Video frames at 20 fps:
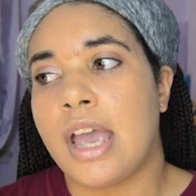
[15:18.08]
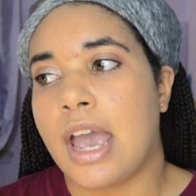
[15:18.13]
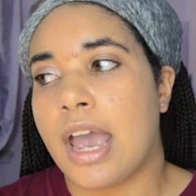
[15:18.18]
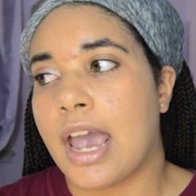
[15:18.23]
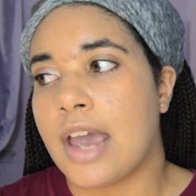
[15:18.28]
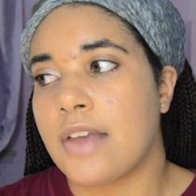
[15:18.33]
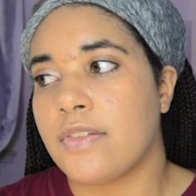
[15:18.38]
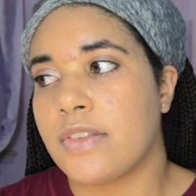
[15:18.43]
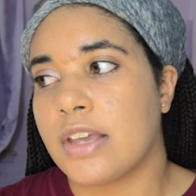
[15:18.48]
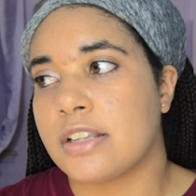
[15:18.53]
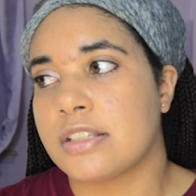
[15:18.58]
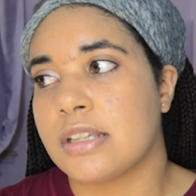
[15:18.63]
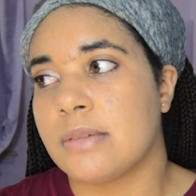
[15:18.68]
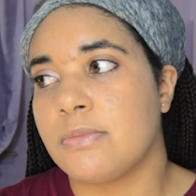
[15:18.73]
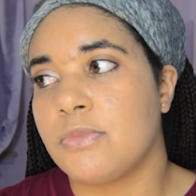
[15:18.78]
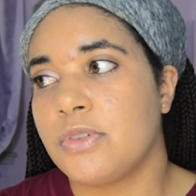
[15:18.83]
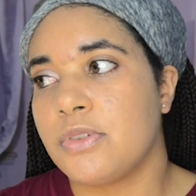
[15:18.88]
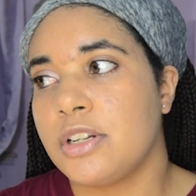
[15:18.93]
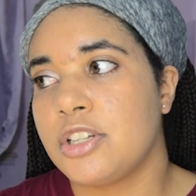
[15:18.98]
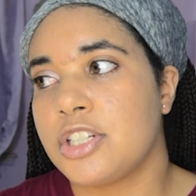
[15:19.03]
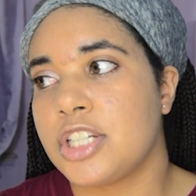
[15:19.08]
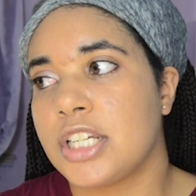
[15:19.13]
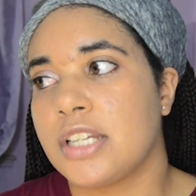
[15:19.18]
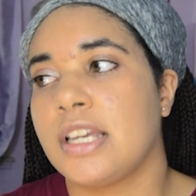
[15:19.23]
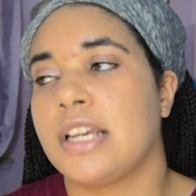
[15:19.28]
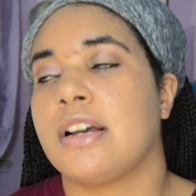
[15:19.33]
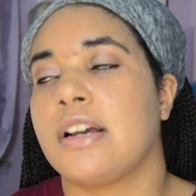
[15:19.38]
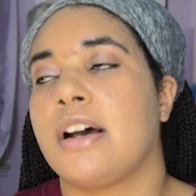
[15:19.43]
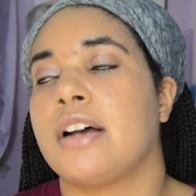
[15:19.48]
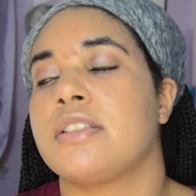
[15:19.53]
And like some mornings she
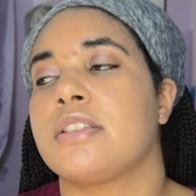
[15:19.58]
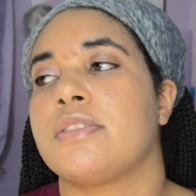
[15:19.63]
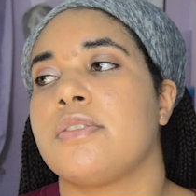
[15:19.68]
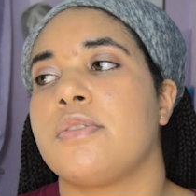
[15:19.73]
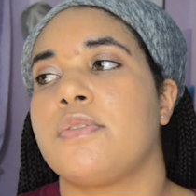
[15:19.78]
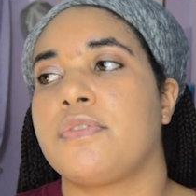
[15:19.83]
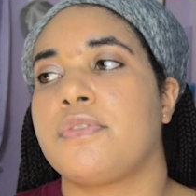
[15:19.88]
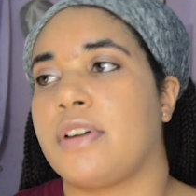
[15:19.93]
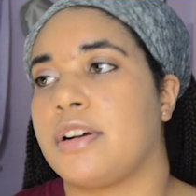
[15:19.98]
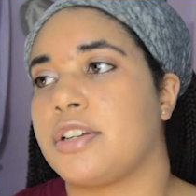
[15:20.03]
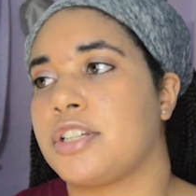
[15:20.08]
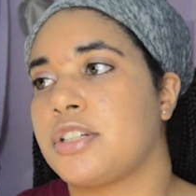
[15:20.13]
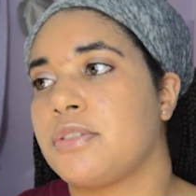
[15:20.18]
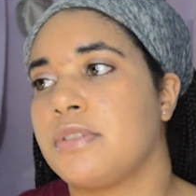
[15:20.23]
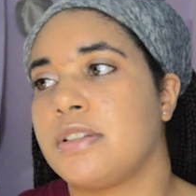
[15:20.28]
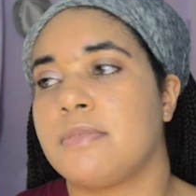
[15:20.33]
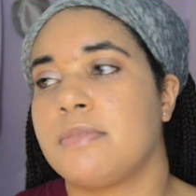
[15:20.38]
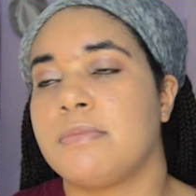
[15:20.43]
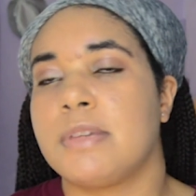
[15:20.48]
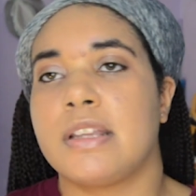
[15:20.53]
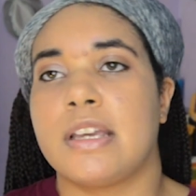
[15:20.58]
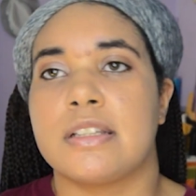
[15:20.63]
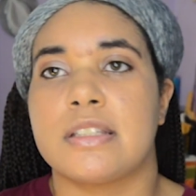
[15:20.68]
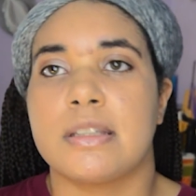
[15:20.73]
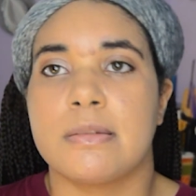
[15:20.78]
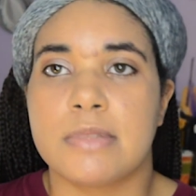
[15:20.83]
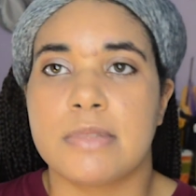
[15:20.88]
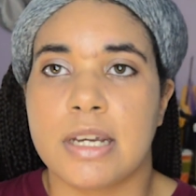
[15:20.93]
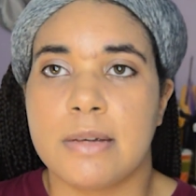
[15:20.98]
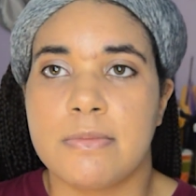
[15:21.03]
like got so frustrated with me, like
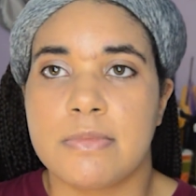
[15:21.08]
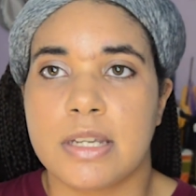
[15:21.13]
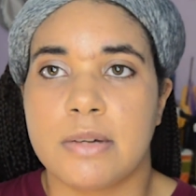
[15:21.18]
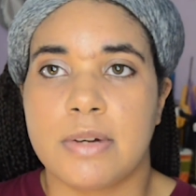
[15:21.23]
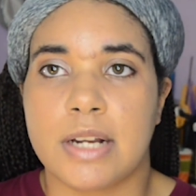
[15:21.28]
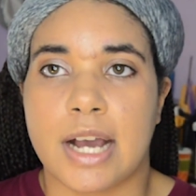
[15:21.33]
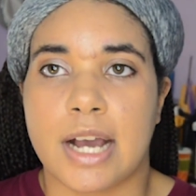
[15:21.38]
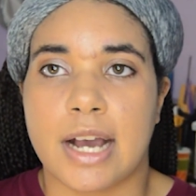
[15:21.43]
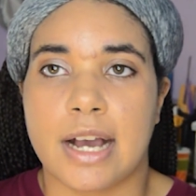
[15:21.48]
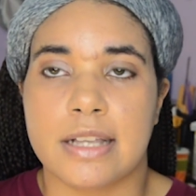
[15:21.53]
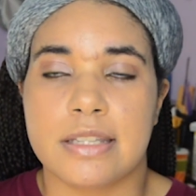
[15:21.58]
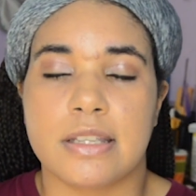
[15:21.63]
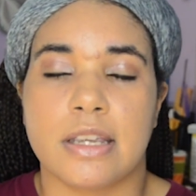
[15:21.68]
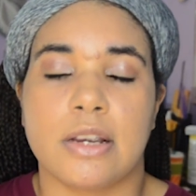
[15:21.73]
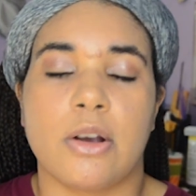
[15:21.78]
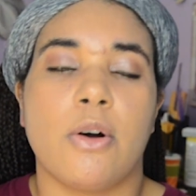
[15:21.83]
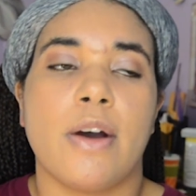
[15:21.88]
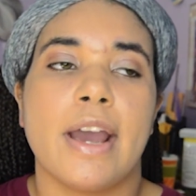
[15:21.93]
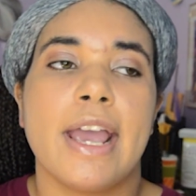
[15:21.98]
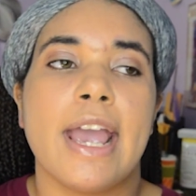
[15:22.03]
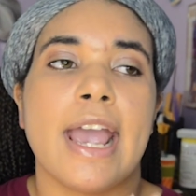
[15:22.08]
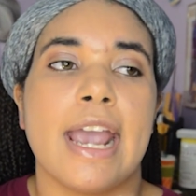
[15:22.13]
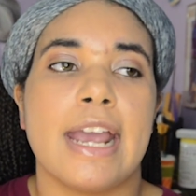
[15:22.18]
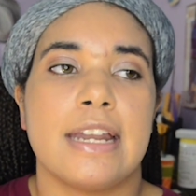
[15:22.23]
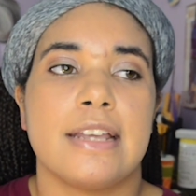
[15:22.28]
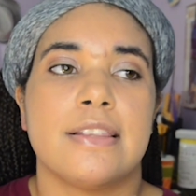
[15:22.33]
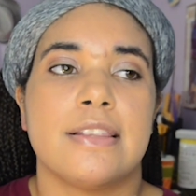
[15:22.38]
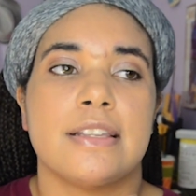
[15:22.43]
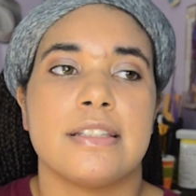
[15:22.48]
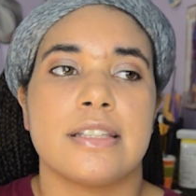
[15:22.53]
sometimes I would ask like, oh, I
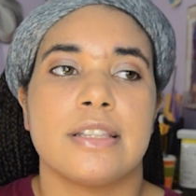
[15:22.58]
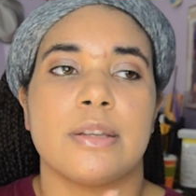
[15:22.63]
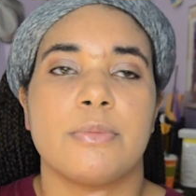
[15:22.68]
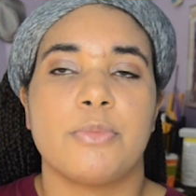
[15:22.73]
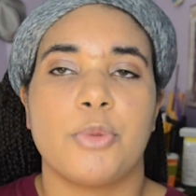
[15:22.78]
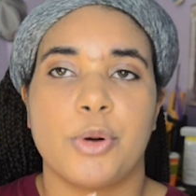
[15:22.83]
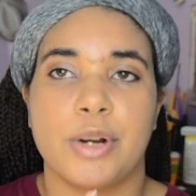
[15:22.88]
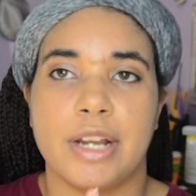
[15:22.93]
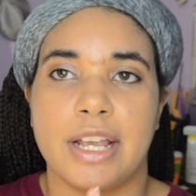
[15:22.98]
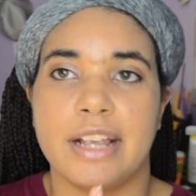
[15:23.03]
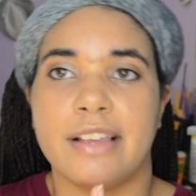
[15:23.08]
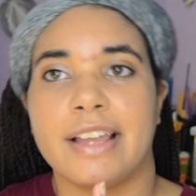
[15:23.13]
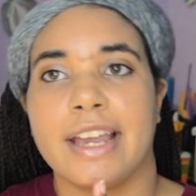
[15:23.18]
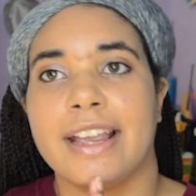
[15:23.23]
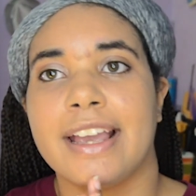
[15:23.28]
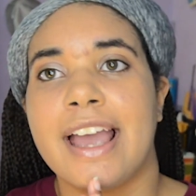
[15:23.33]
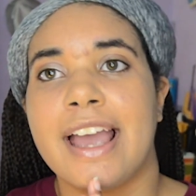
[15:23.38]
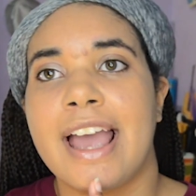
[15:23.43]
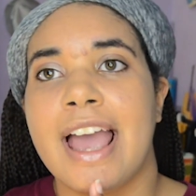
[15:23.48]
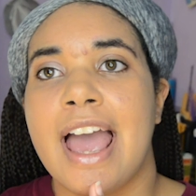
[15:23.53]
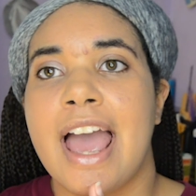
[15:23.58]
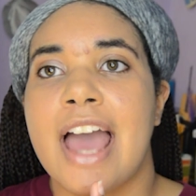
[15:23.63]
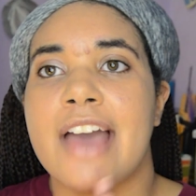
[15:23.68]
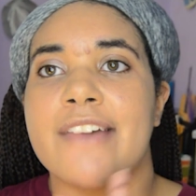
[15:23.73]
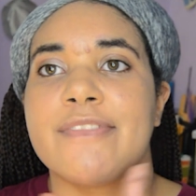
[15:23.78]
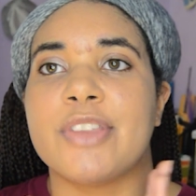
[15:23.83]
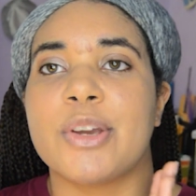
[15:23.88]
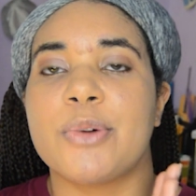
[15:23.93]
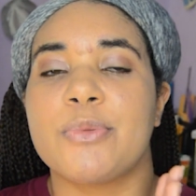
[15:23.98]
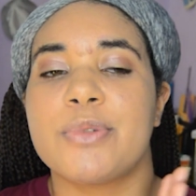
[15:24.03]
hated this in the morning, like
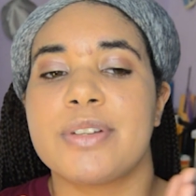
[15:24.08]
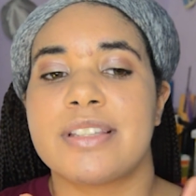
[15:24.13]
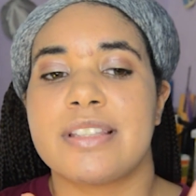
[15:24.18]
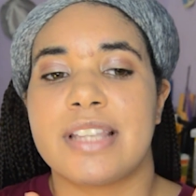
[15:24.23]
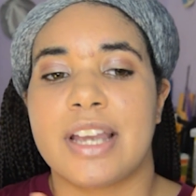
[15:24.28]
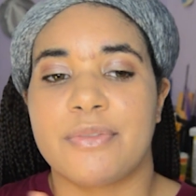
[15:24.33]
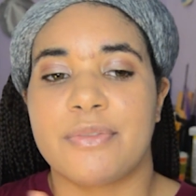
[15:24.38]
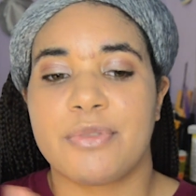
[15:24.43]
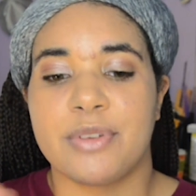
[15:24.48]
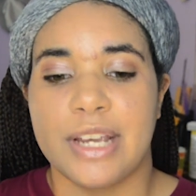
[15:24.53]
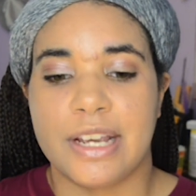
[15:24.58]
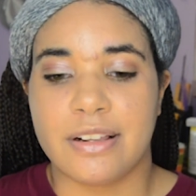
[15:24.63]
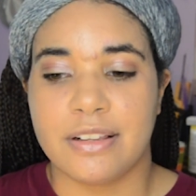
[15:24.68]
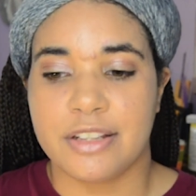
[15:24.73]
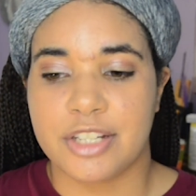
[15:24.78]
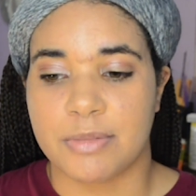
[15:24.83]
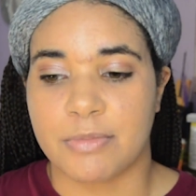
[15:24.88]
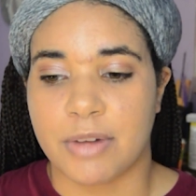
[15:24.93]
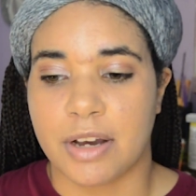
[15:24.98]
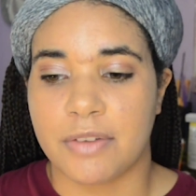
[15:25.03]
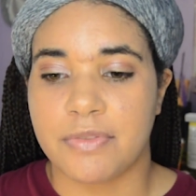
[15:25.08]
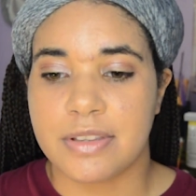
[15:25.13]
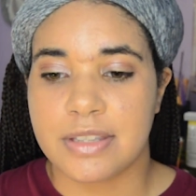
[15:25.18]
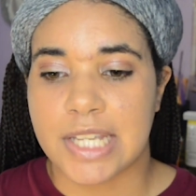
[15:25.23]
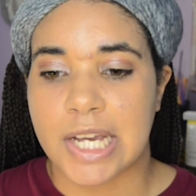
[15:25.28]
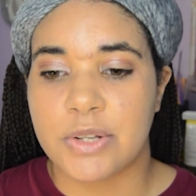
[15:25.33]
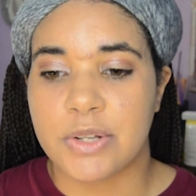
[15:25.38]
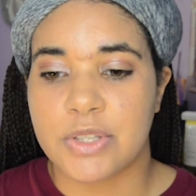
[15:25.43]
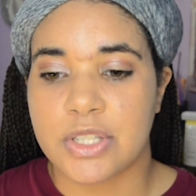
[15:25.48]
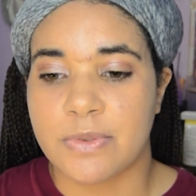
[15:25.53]
there was never English
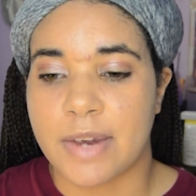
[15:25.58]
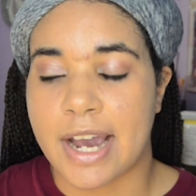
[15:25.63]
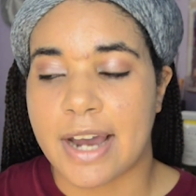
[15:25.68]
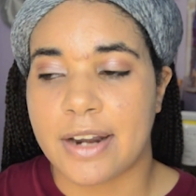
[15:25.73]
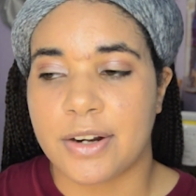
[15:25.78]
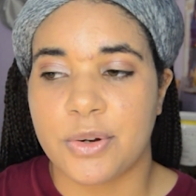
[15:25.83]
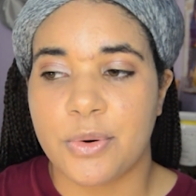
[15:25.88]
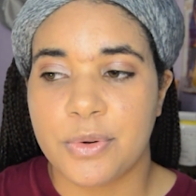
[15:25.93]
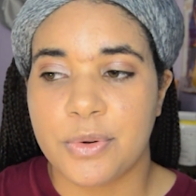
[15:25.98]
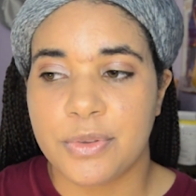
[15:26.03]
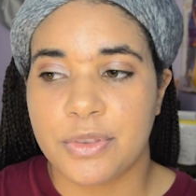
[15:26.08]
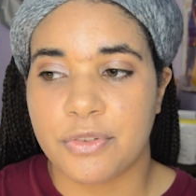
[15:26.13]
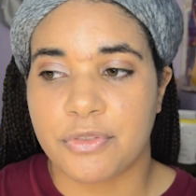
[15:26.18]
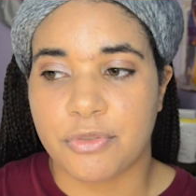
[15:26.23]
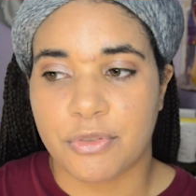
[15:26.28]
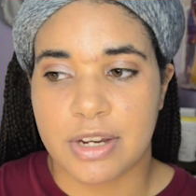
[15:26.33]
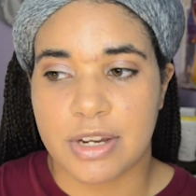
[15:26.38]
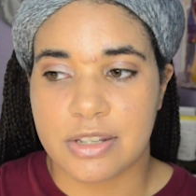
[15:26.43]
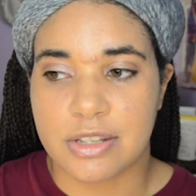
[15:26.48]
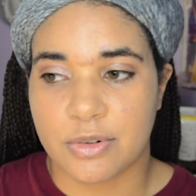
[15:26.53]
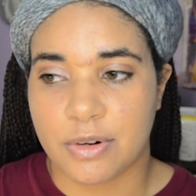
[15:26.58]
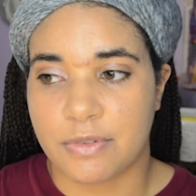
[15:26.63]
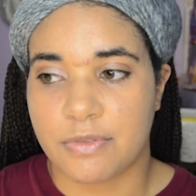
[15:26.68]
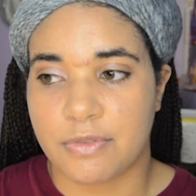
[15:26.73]
muffins out, so I had to go in the freezer and